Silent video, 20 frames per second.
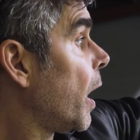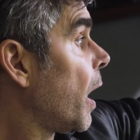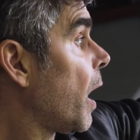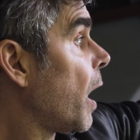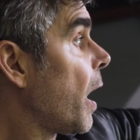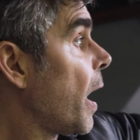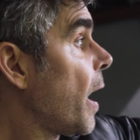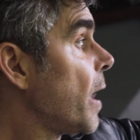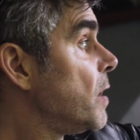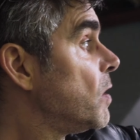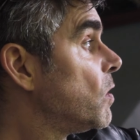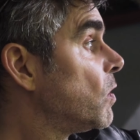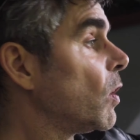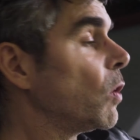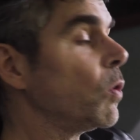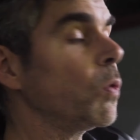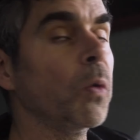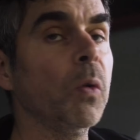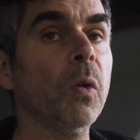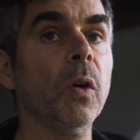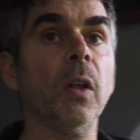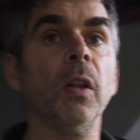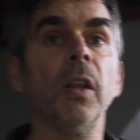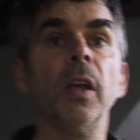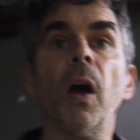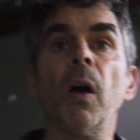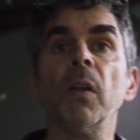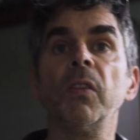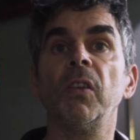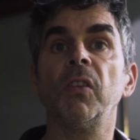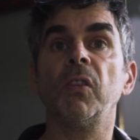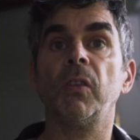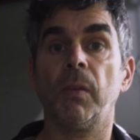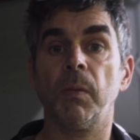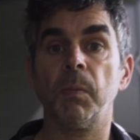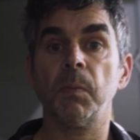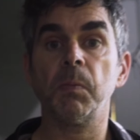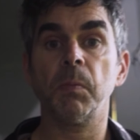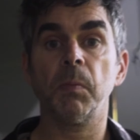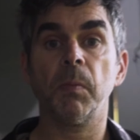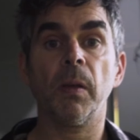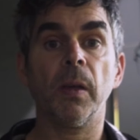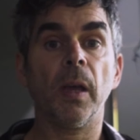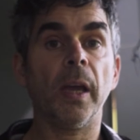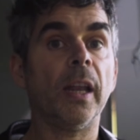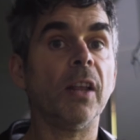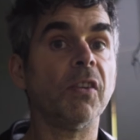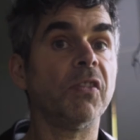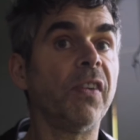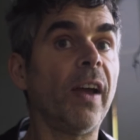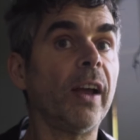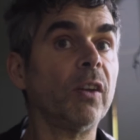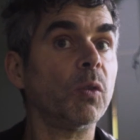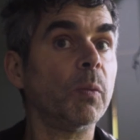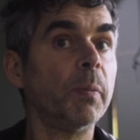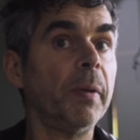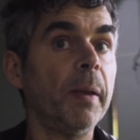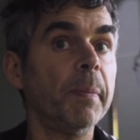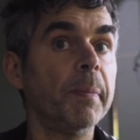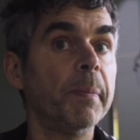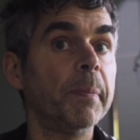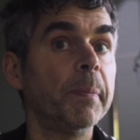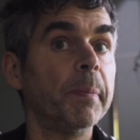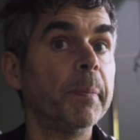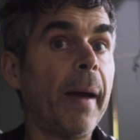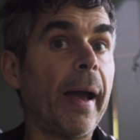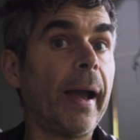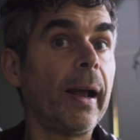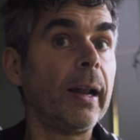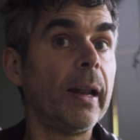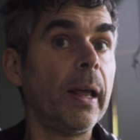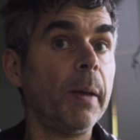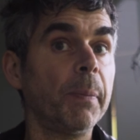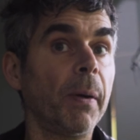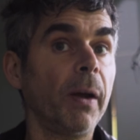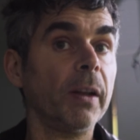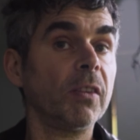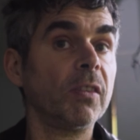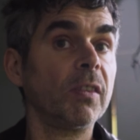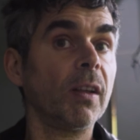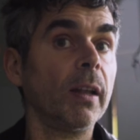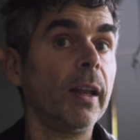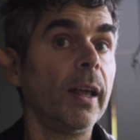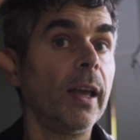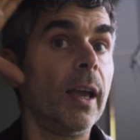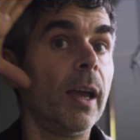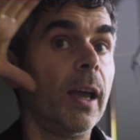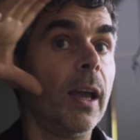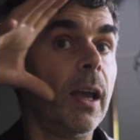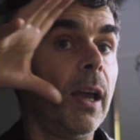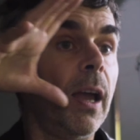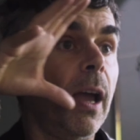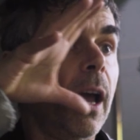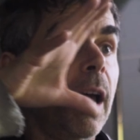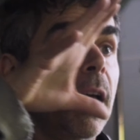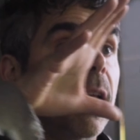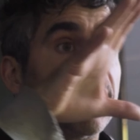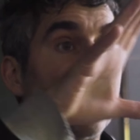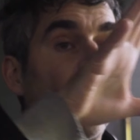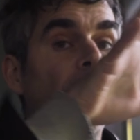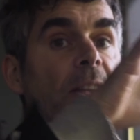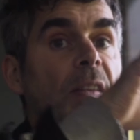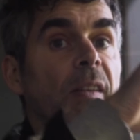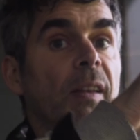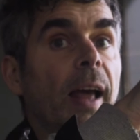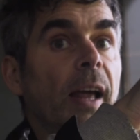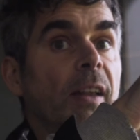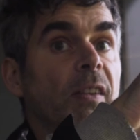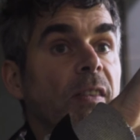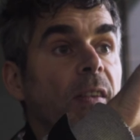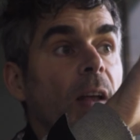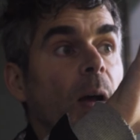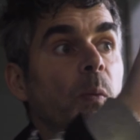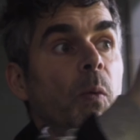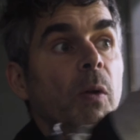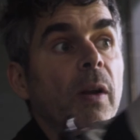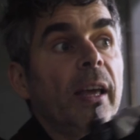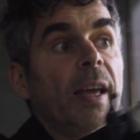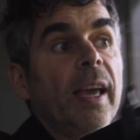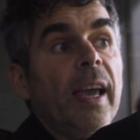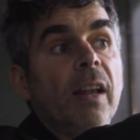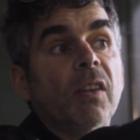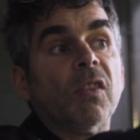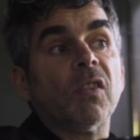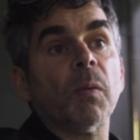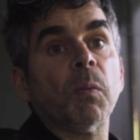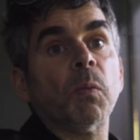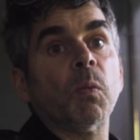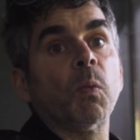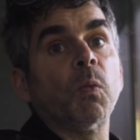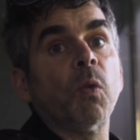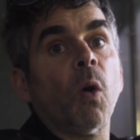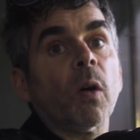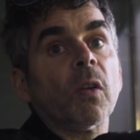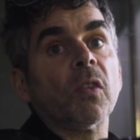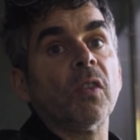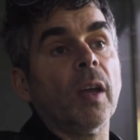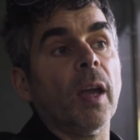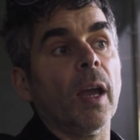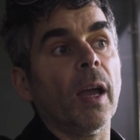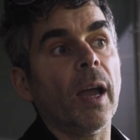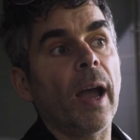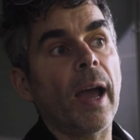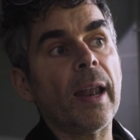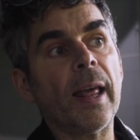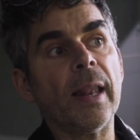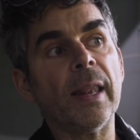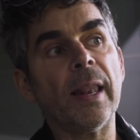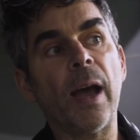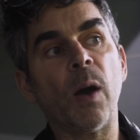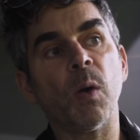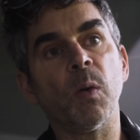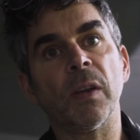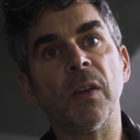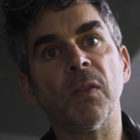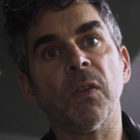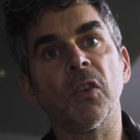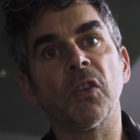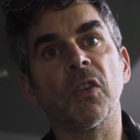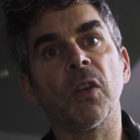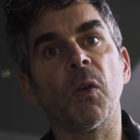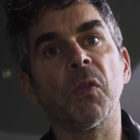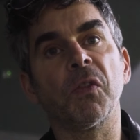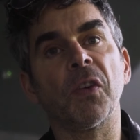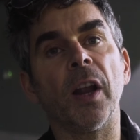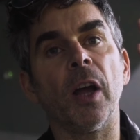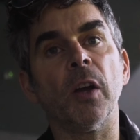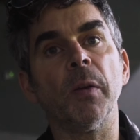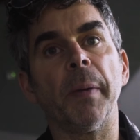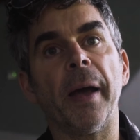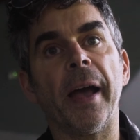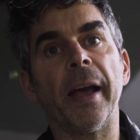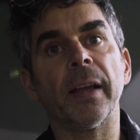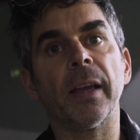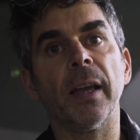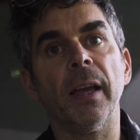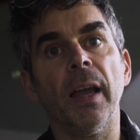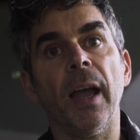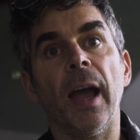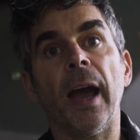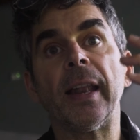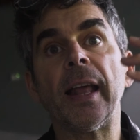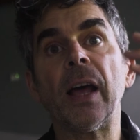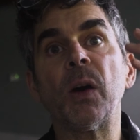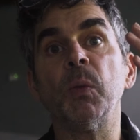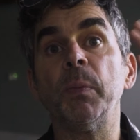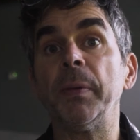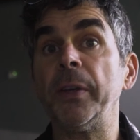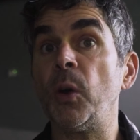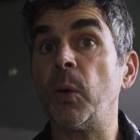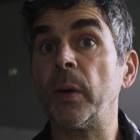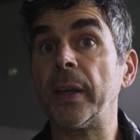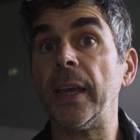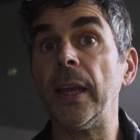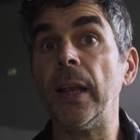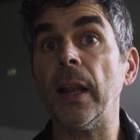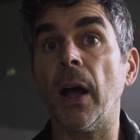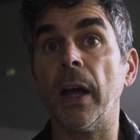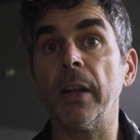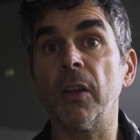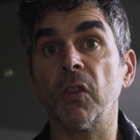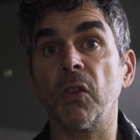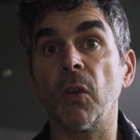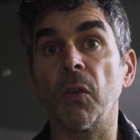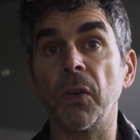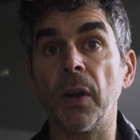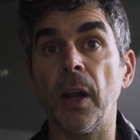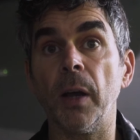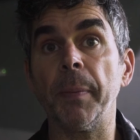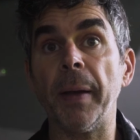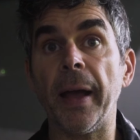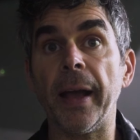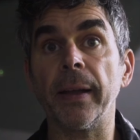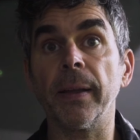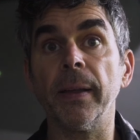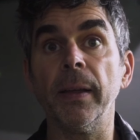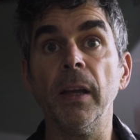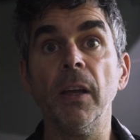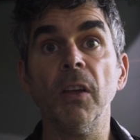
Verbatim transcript: Uh, and so the artist, in effect, would be backlit by the sun here, that, that sun would hit some rocks here and then that will give a soft glow back and that will be your key light, the soft glow back.